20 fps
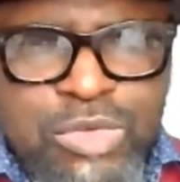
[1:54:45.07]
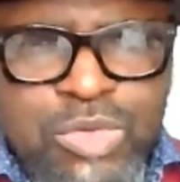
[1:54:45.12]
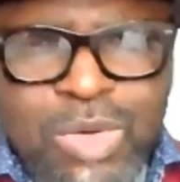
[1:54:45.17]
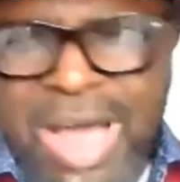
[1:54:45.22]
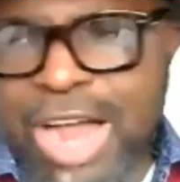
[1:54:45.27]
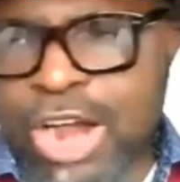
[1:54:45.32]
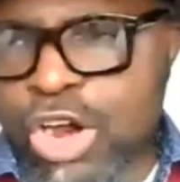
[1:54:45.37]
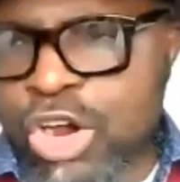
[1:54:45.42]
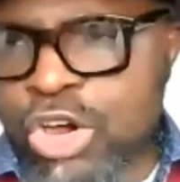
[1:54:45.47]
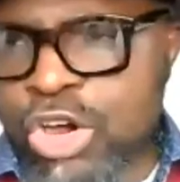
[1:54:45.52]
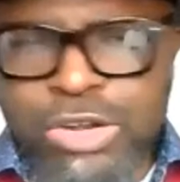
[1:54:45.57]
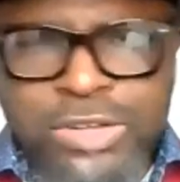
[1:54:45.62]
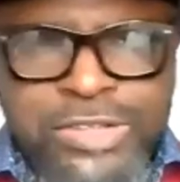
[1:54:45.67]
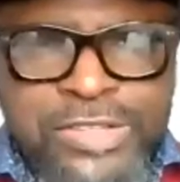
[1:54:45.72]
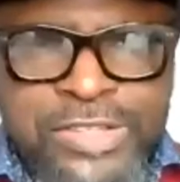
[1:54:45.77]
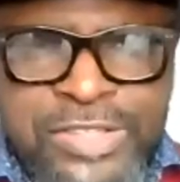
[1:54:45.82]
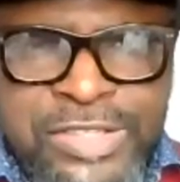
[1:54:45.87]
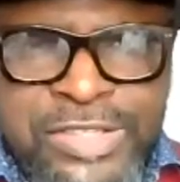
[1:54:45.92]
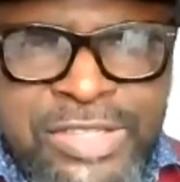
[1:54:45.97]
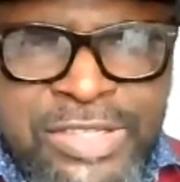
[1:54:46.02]
You are
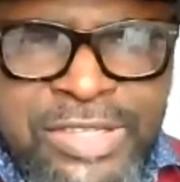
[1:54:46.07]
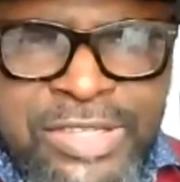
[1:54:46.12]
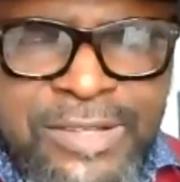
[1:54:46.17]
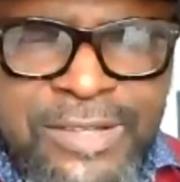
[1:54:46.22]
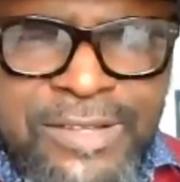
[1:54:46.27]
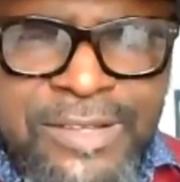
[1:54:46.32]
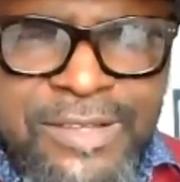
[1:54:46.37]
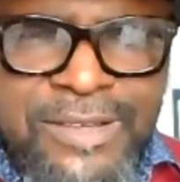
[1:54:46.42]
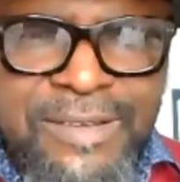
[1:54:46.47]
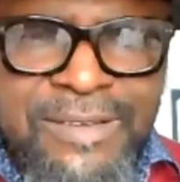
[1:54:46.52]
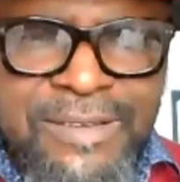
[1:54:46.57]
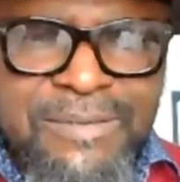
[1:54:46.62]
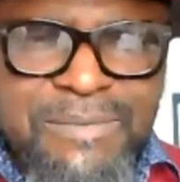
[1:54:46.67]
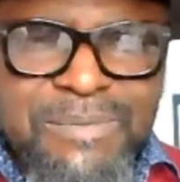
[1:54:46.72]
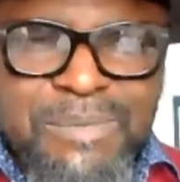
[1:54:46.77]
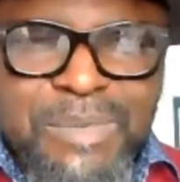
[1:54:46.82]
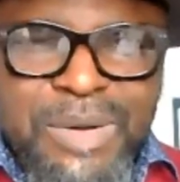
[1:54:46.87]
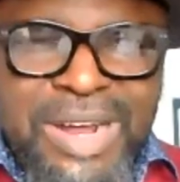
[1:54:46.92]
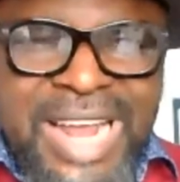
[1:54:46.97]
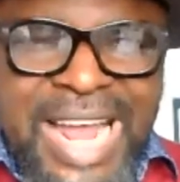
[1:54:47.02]
cursed.
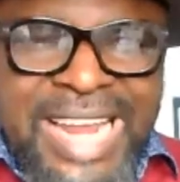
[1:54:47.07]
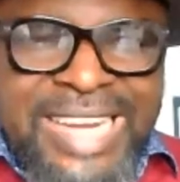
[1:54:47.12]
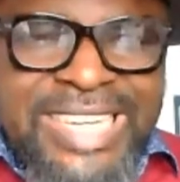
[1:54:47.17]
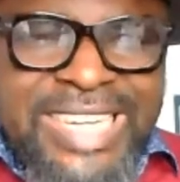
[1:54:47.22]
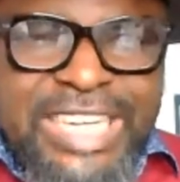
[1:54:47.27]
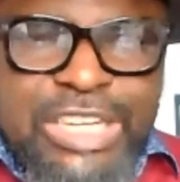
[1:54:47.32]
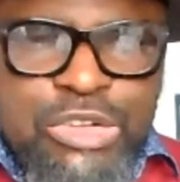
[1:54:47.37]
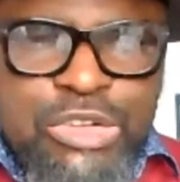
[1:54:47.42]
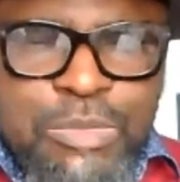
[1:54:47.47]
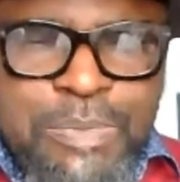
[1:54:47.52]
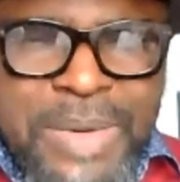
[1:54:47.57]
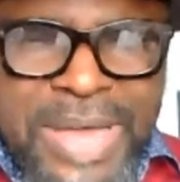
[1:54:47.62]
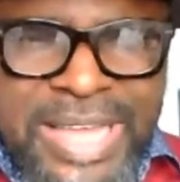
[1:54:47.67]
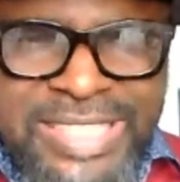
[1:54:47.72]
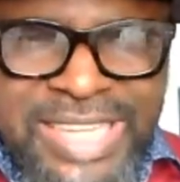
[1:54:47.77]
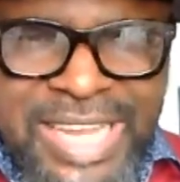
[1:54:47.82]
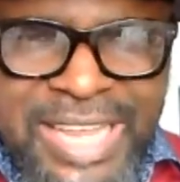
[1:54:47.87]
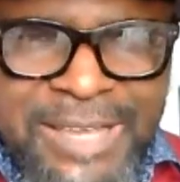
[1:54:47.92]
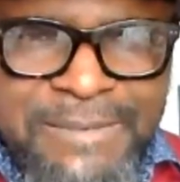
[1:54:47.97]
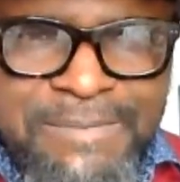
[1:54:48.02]
But Gandhi knew
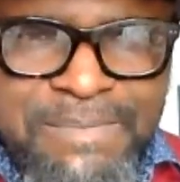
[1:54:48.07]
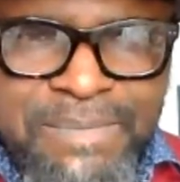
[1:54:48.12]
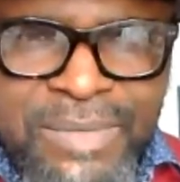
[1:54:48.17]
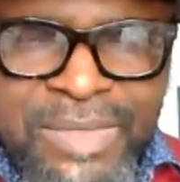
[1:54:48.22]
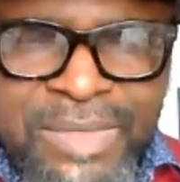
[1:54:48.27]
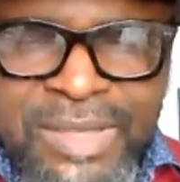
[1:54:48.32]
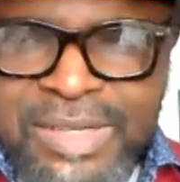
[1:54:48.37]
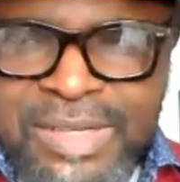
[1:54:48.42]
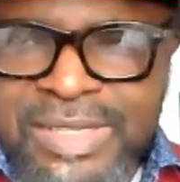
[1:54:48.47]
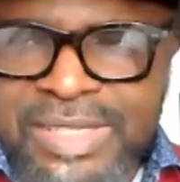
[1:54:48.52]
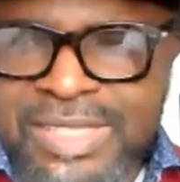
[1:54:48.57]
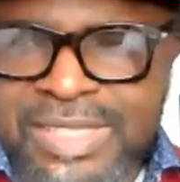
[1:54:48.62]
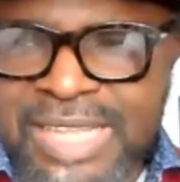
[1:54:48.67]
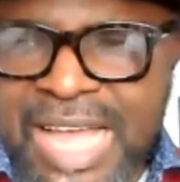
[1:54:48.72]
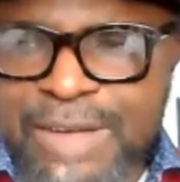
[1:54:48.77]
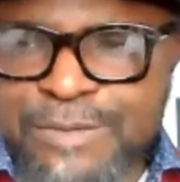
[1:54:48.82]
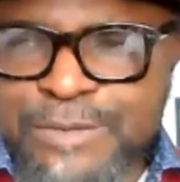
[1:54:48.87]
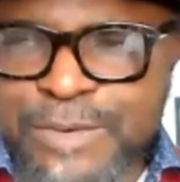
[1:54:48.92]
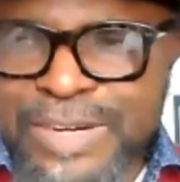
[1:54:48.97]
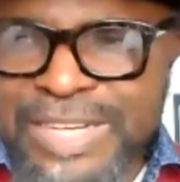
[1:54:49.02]
better
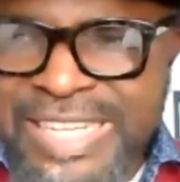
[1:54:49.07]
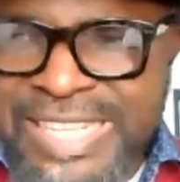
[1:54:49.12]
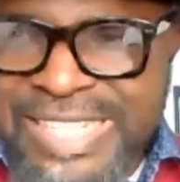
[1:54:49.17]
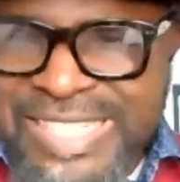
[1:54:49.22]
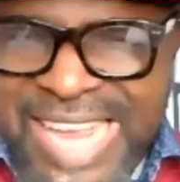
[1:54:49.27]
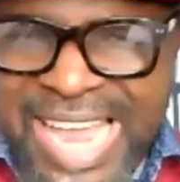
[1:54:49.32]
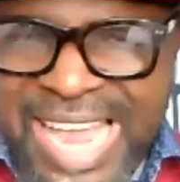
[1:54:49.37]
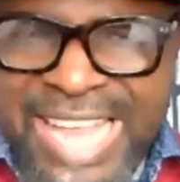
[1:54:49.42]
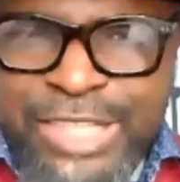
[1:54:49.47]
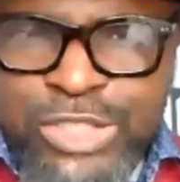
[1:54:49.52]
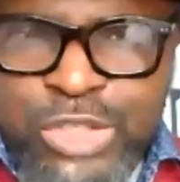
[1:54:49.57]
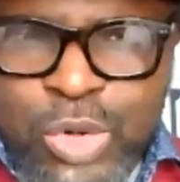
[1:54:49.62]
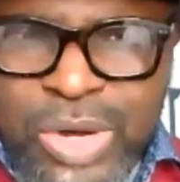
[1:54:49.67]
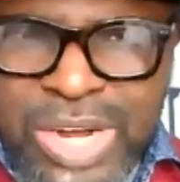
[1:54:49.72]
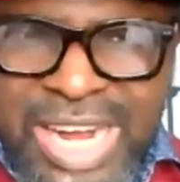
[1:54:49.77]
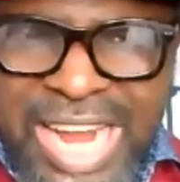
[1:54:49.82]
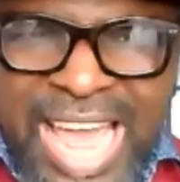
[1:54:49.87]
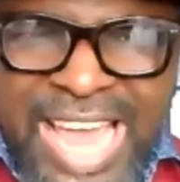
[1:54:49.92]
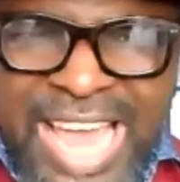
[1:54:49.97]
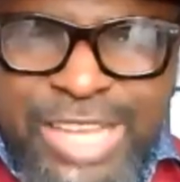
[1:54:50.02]
that for the child to
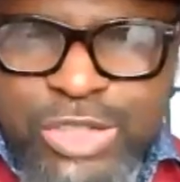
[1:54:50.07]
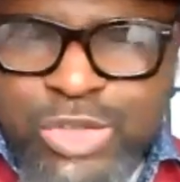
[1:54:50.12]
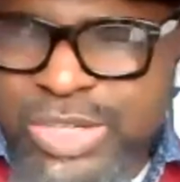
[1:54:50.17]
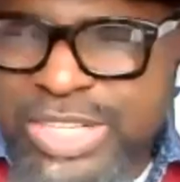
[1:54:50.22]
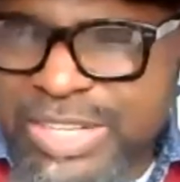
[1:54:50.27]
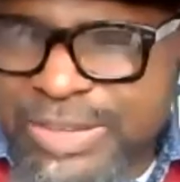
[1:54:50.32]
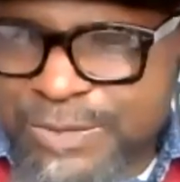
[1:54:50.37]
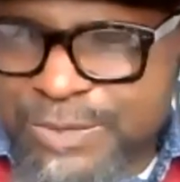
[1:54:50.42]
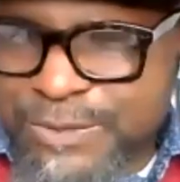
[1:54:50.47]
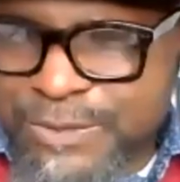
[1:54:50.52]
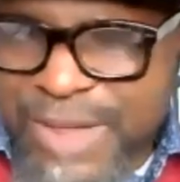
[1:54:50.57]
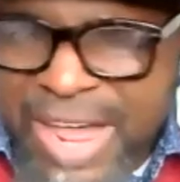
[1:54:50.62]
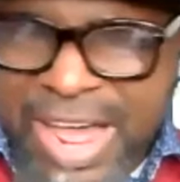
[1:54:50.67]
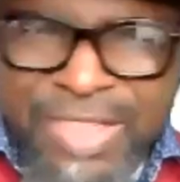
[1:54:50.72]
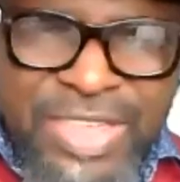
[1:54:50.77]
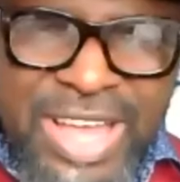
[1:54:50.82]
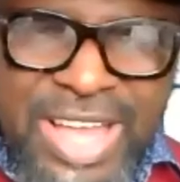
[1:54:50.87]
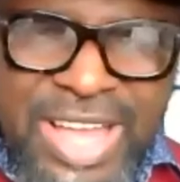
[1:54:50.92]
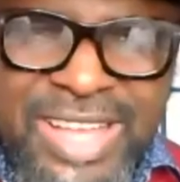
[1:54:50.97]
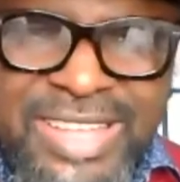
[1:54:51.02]
lie to the
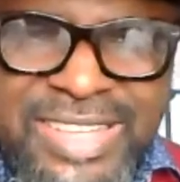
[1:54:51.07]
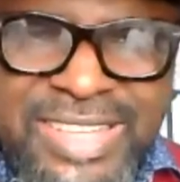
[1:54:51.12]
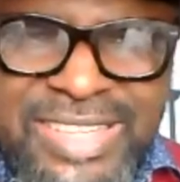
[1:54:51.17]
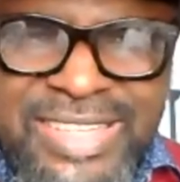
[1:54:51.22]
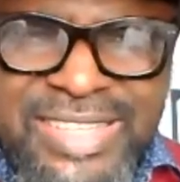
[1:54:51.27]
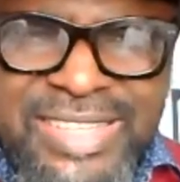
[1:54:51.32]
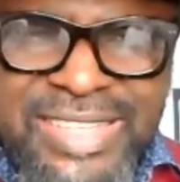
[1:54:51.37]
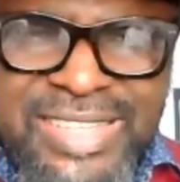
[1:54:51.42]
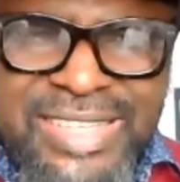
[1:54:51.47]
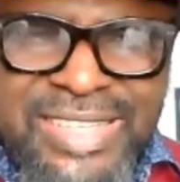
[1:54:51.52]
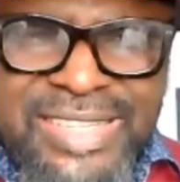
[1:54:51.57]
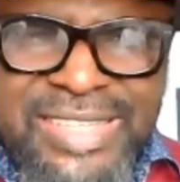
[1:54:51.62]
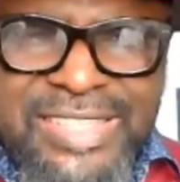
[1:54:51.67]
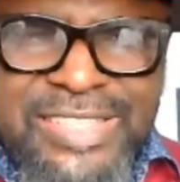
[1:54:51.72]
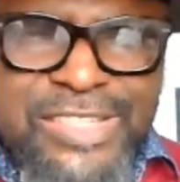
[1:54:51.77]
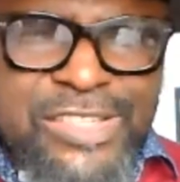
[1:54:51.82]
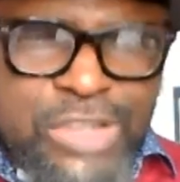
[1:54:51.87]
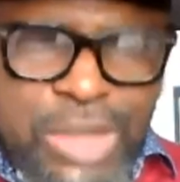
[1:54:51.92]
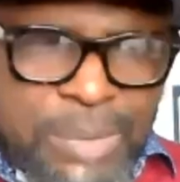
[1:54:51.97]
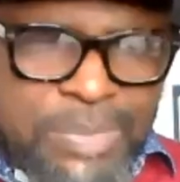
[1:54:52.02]
father,
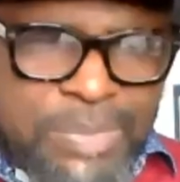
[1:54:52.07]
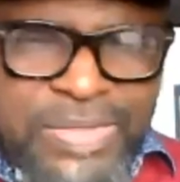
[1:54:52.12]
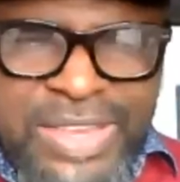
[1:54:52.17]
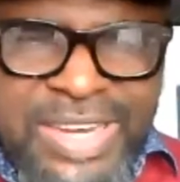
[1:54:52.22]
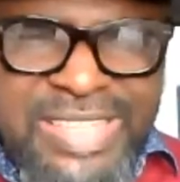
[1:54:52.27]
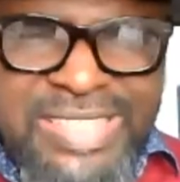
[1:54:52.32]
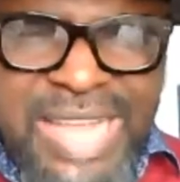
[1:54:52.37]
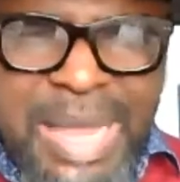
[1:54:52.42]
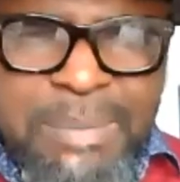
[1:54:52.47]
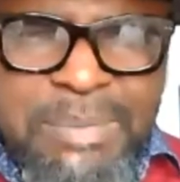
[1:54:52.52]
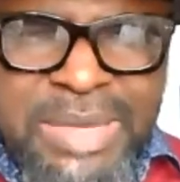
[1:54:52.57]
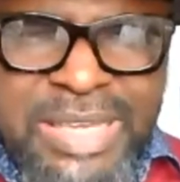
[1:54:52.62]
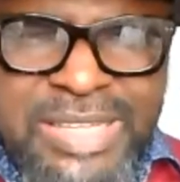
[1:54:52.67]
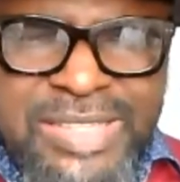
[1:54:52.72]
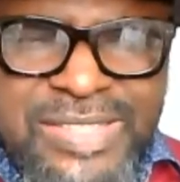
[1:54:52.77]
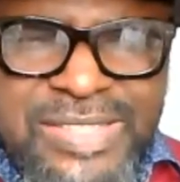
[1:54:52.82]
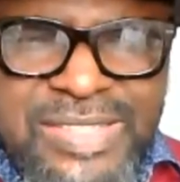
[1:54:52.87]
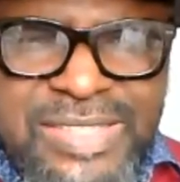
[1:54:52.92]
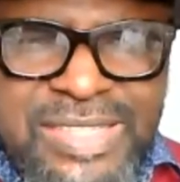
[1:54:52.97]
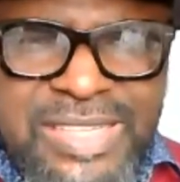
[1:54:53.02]
something is
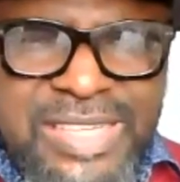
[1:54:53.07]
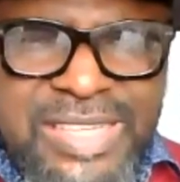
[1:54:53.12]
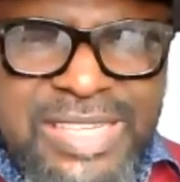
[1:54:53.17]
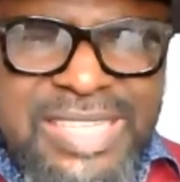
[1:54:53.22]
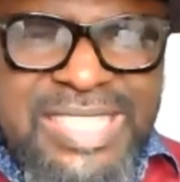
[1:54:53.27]
amiss.